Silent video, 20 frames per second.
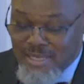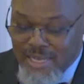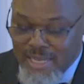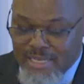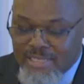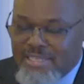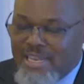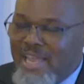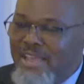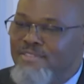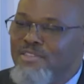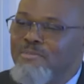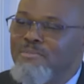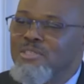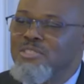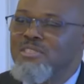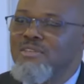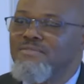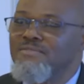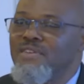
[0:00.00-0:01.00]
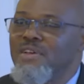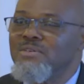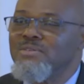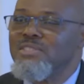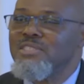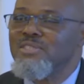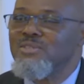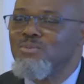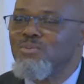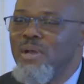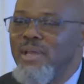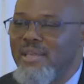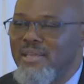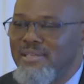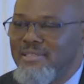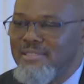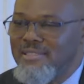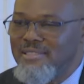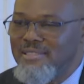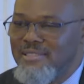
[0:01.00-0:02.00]
And David must have felt this
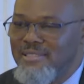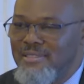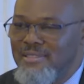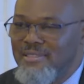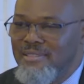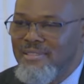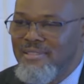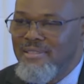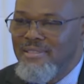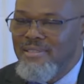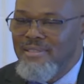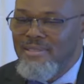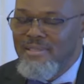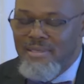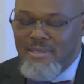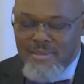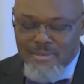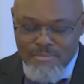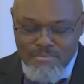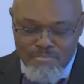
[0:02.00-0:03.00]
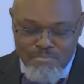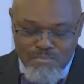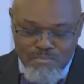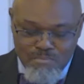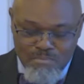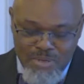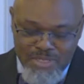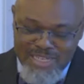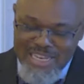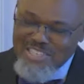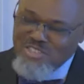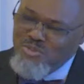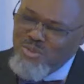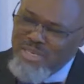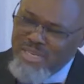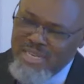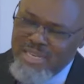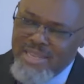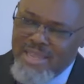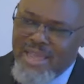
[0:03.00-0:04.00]
weight. But that's
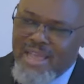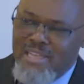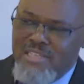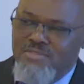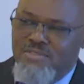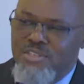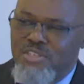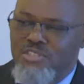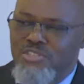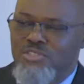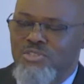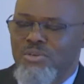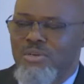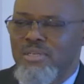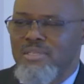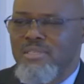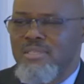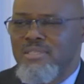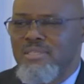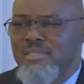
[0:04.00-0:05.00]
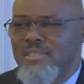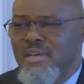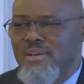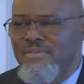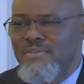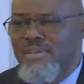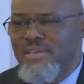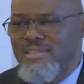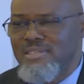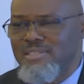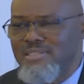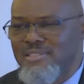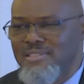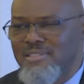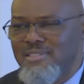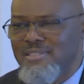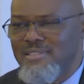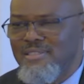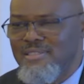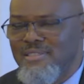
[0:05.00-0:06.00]
when he asked for the joy of his salvation.
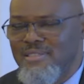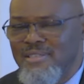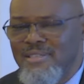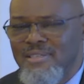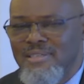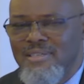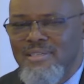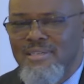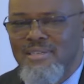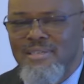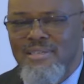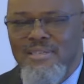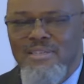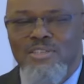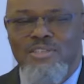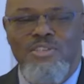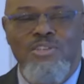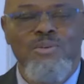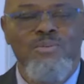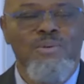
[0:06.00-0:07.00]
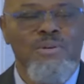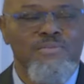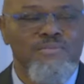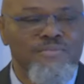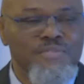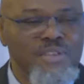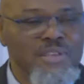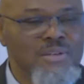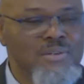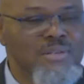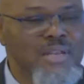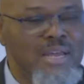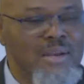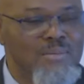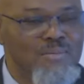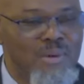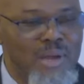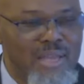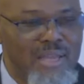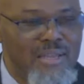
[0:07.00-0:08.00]
You will feel
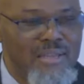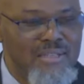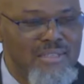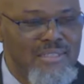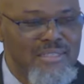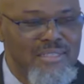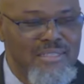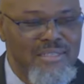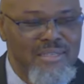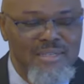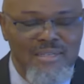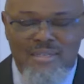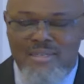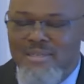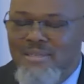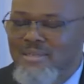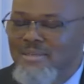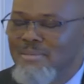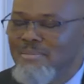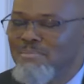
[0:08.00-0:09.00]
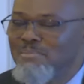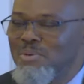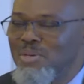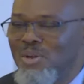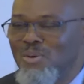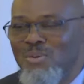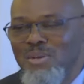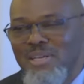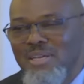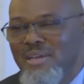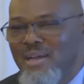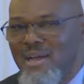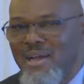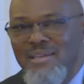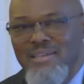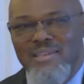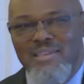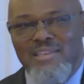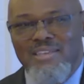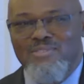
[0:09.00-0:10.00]
that weight, but only
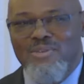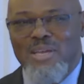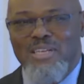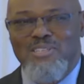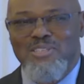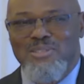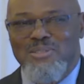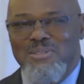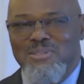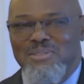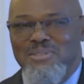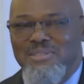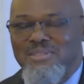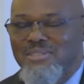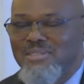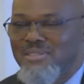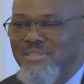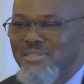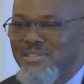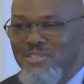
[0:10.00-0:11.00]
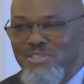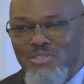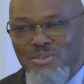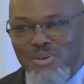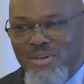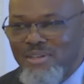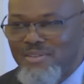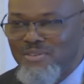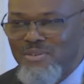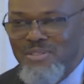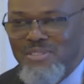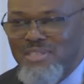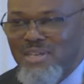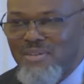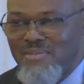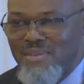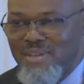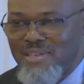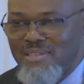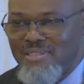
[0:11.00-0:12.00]
God can grant you the joy of your
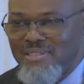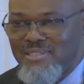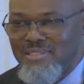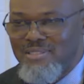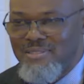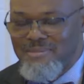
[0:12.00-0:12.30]
salvation.